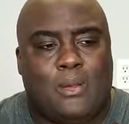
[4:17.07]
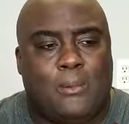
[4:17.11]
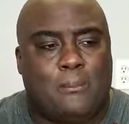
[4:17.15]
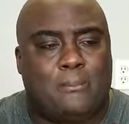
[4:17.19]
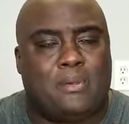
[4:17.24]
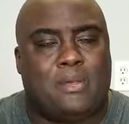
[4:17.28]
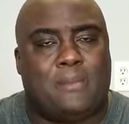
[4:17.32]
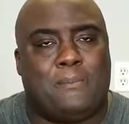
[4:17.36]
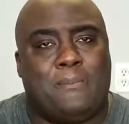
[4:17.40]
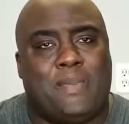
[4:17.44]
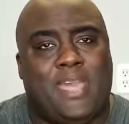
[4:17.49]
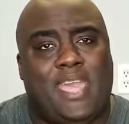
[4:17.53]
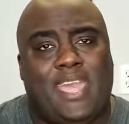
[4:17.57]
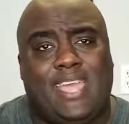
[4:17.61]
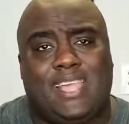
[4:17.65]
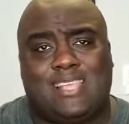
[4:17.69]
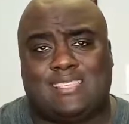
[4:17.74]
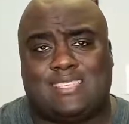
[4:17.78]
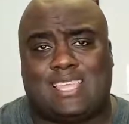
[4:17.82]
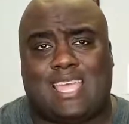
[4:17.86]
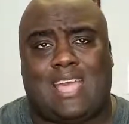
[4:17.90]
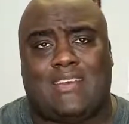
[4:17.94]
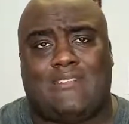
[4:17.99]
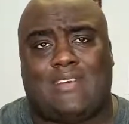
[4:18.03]
But man,
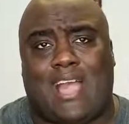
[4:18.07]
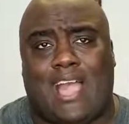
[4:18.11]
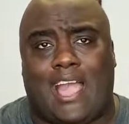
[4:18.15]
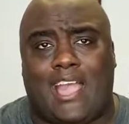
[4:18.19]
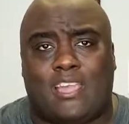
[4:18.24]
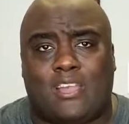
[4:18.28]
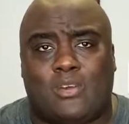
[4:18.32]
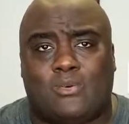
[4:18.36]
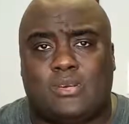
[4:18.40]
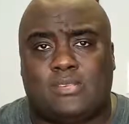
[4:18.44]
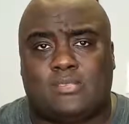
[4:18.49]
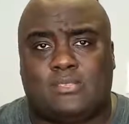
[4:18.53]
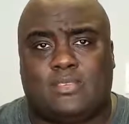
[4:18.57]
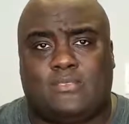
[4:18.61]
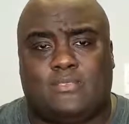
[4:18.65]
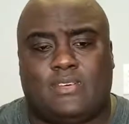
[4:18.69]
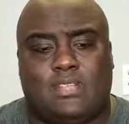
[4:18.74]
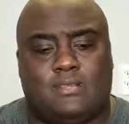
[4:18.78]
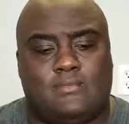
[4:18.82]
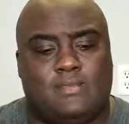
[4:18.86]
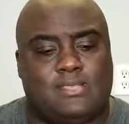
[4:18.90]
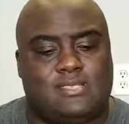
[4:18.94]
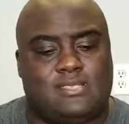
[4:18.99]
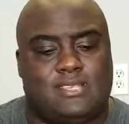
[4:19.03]
to have an iOS
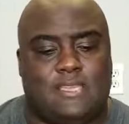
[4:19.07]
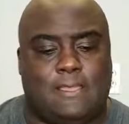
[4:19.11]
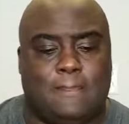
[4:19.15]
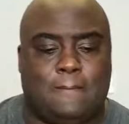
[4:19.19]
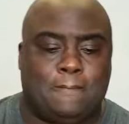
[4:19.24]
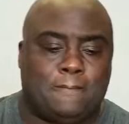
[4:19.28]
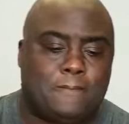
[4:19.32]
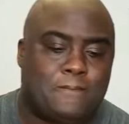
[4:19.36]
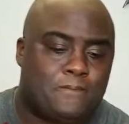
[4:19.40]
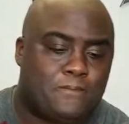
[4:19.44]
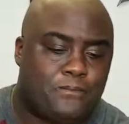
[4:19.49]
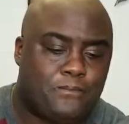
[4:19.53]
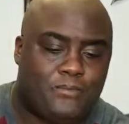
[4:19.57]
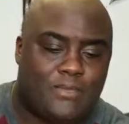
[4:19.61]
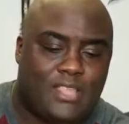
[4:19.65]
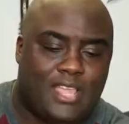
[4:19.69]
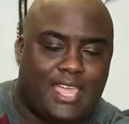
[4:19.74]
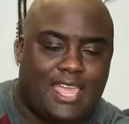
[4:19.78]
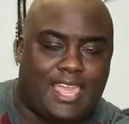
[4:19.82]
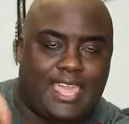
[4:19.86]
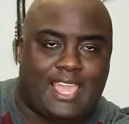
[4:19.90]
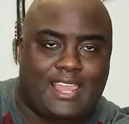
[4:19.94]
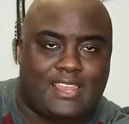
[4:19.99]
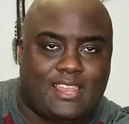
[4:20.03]
development team
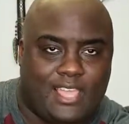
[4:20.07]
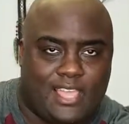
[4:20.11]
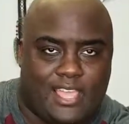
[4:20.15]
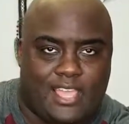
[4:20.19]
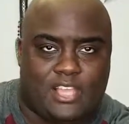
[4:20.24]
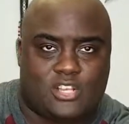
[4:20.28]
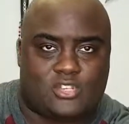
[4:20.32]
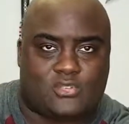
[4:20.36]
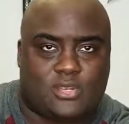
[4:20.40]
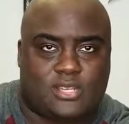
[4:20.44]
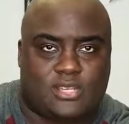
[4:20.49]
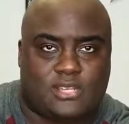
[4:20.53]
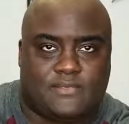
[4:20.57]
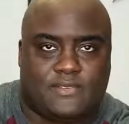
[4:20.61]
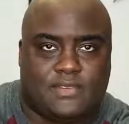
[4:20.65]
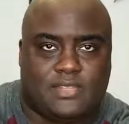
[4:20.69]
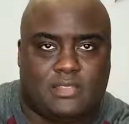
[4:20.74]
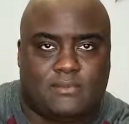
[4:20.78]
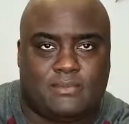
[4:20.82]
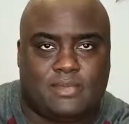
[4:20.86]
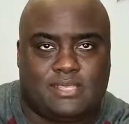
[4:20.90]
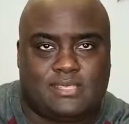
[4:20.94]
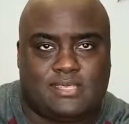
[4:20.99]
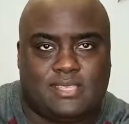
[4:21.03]
and an Android
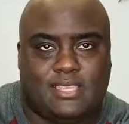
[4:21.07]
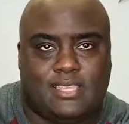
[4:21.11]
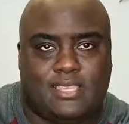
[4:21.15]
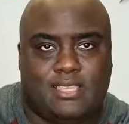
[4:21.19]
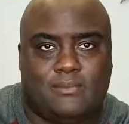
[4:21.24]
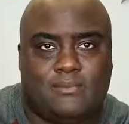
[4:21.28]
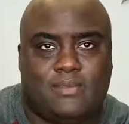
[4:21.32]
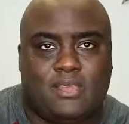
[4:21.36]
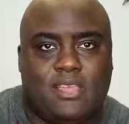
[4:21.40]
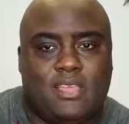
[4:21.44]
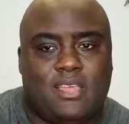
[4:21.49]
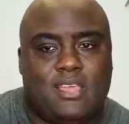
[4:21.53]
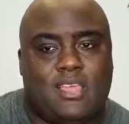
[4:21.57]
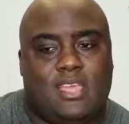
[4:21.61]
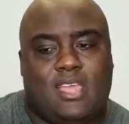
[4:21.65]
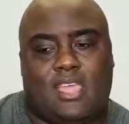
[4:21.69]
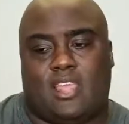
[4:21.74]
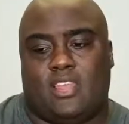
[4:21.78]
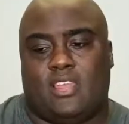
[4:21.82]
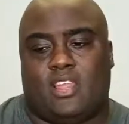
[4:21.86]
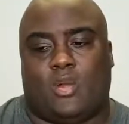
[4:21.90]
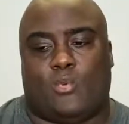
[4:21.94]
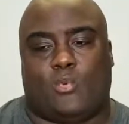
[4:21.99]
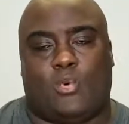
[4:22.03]
development team,
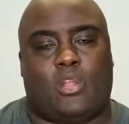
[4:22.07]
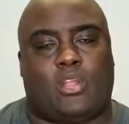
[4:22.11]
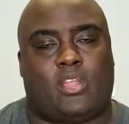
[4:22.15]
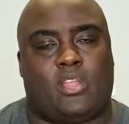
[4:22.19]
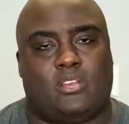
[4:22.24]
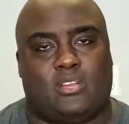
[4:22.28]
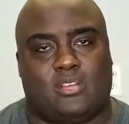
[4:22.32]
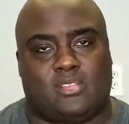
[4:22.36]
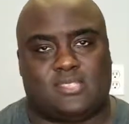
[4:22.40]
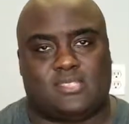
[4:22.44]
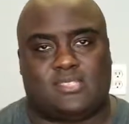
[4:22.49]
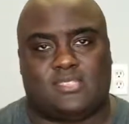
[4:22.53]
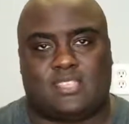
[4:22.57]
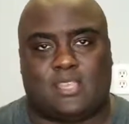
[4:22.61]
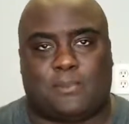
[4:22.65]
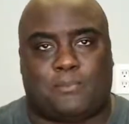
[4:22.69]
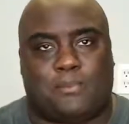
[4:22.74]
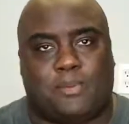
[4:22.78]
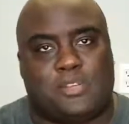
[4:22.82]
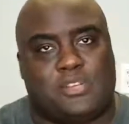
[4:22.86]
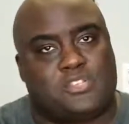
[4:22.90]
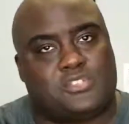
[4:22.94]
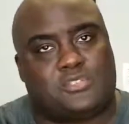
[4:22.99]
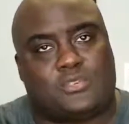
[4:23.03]
and they're working on
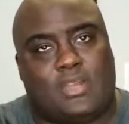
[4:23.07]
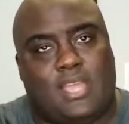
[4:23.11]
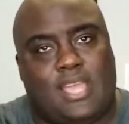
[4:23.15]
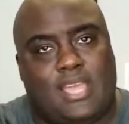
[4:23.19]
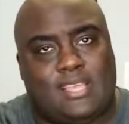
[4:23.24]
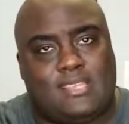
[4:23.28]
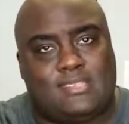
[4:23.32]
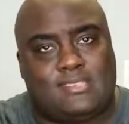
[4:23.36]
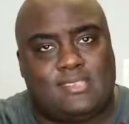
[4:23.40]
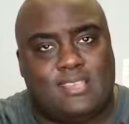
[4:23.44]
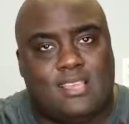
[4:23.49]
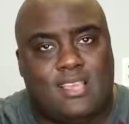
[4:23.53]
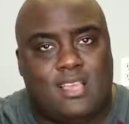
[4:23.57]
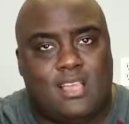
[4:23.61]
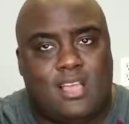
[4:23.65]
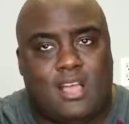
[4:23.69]
separate tracks.